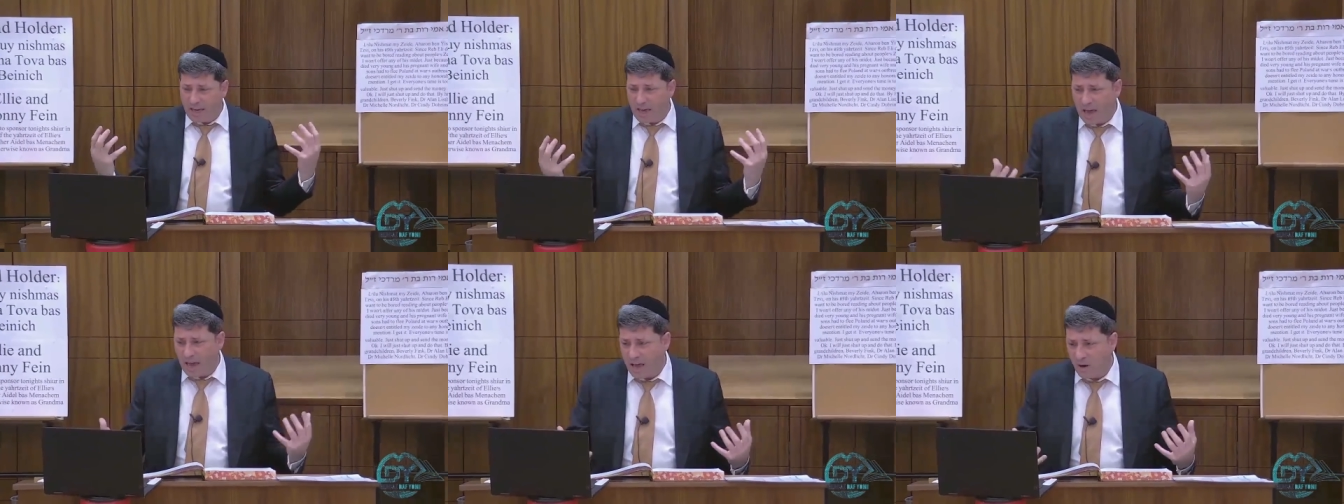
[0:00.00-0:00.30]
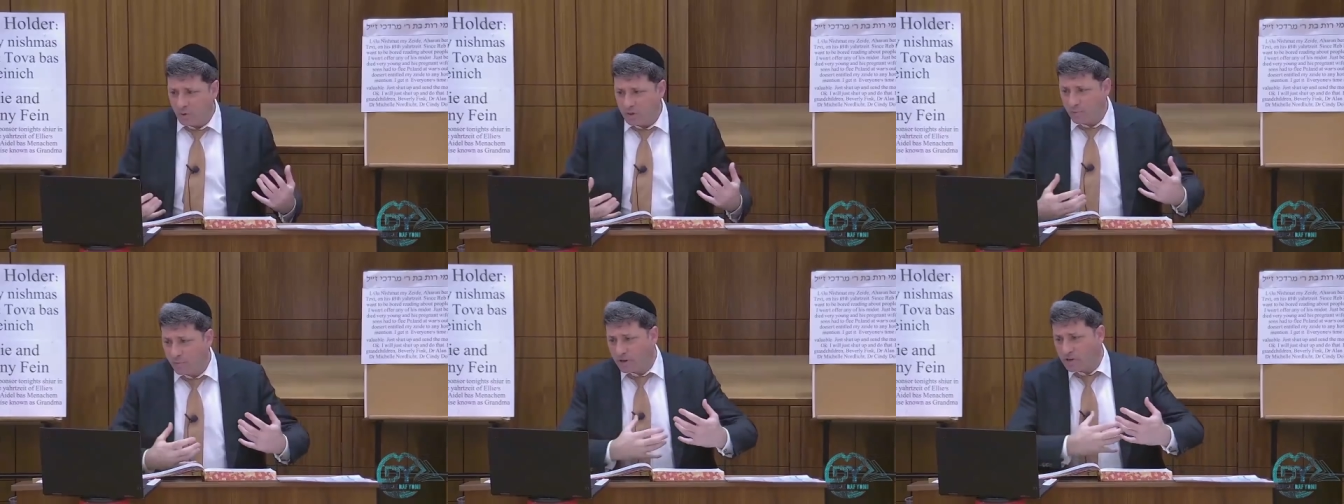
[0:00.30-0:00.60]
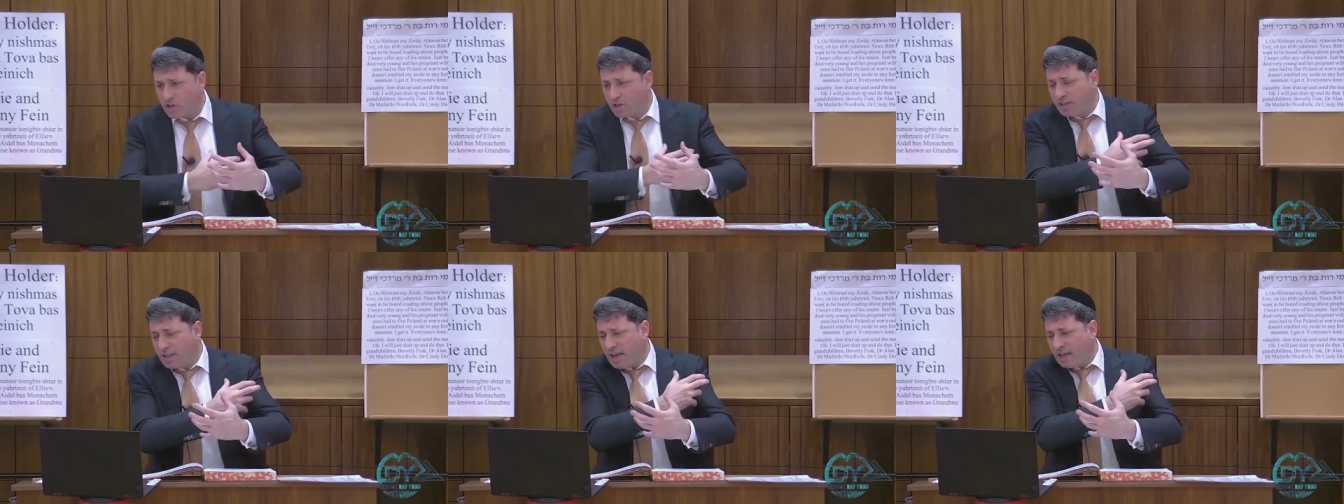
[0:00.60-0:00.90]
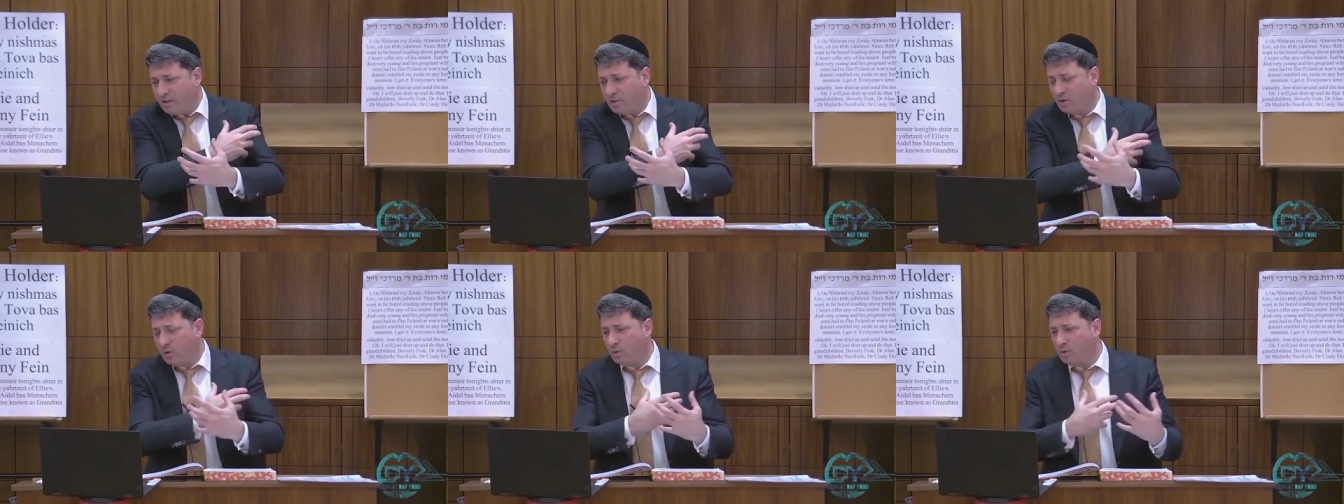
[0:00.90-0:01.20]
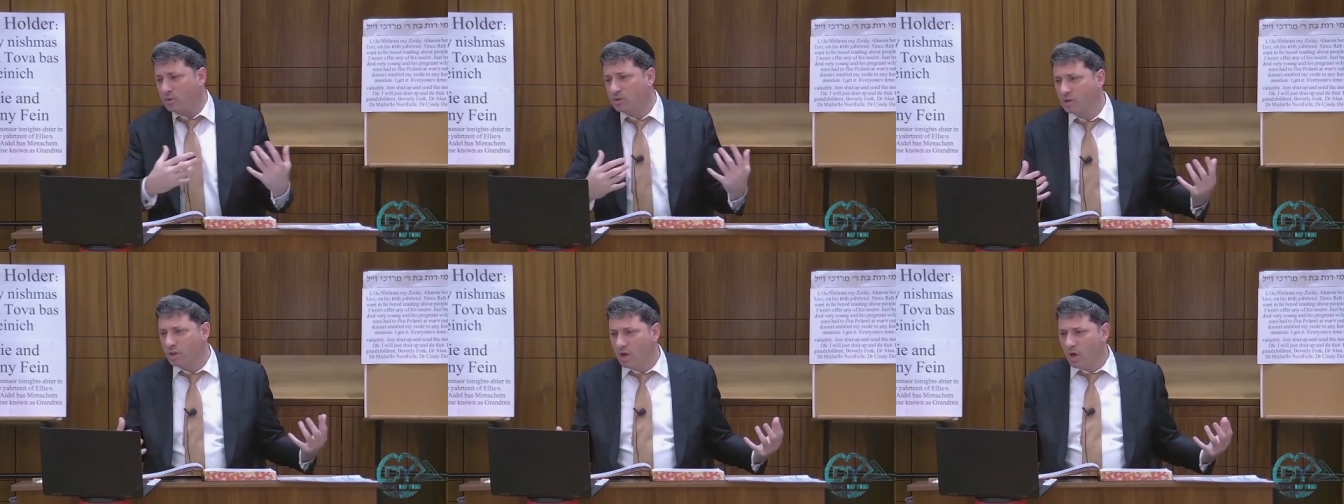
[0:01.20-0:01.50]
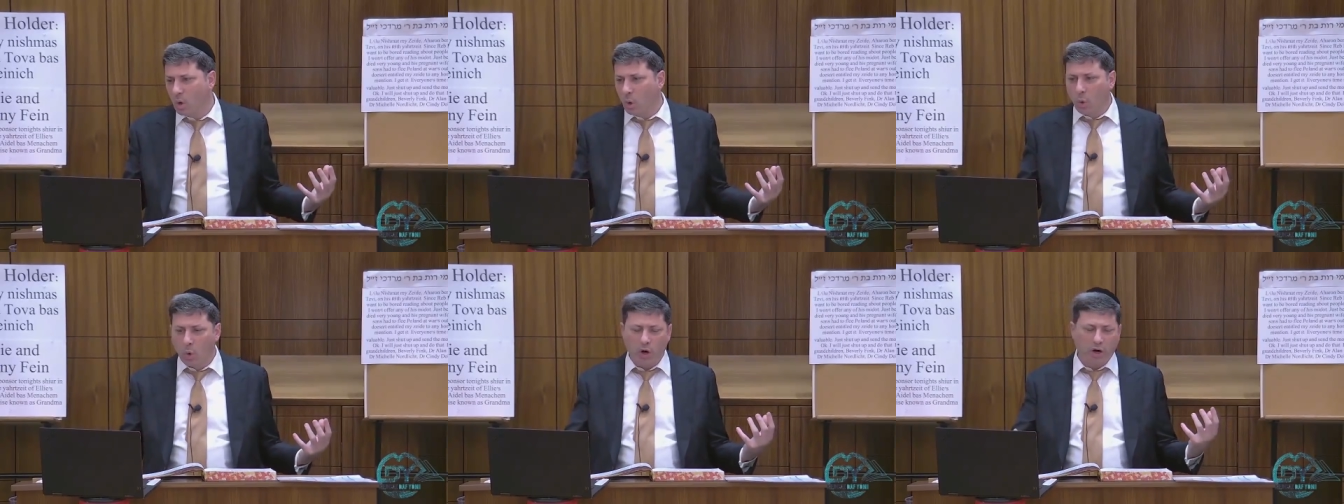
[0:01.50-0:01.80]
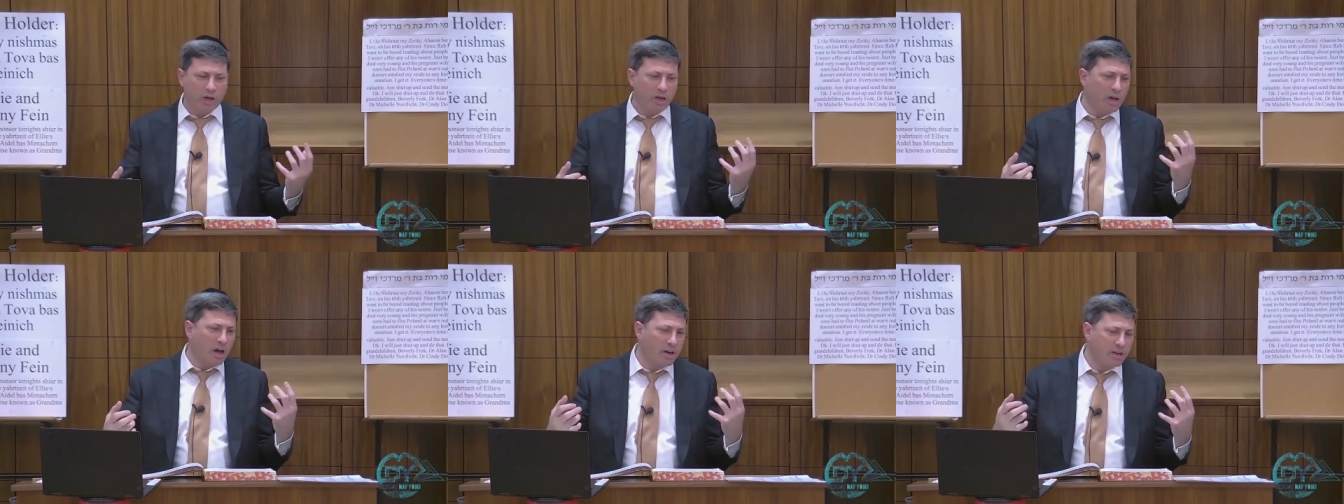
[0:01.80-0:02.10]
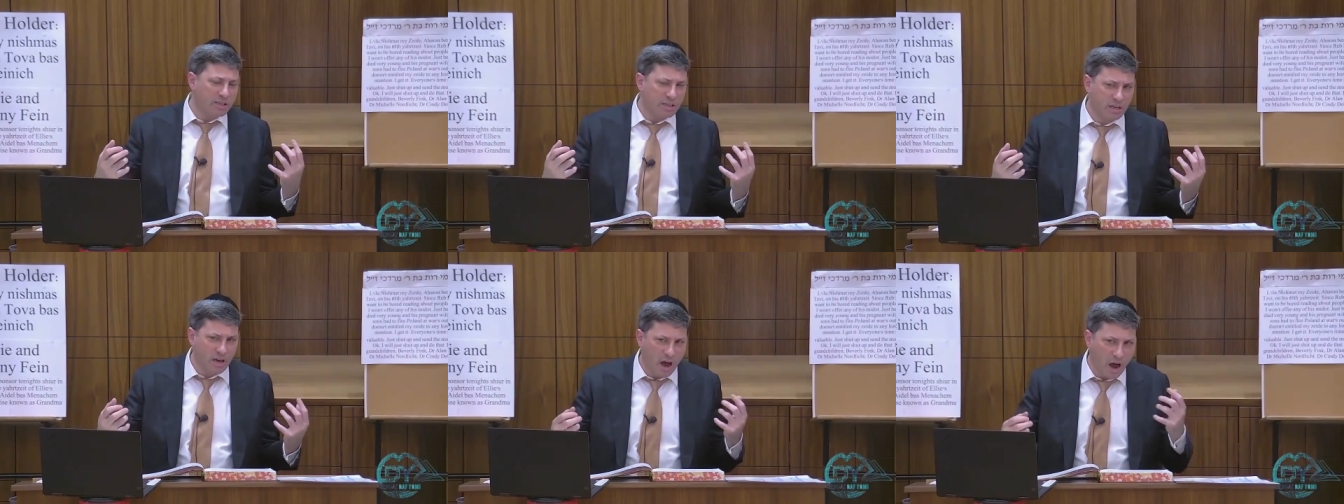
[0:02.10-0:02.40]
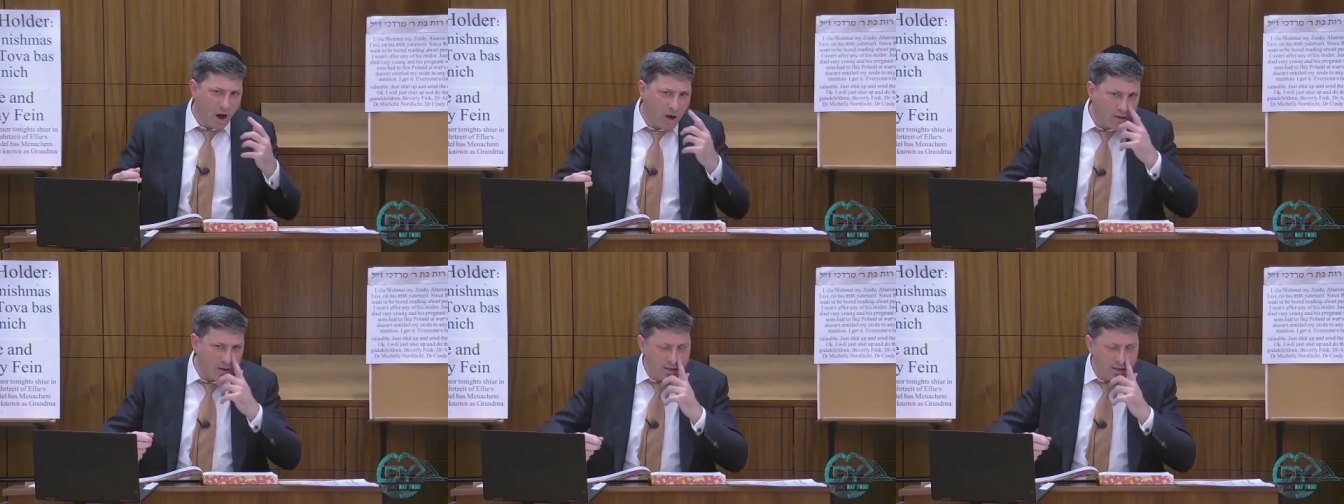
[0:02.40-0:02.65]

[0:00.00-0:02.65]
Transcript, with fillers: guy with a bunch of tattoos working on his car,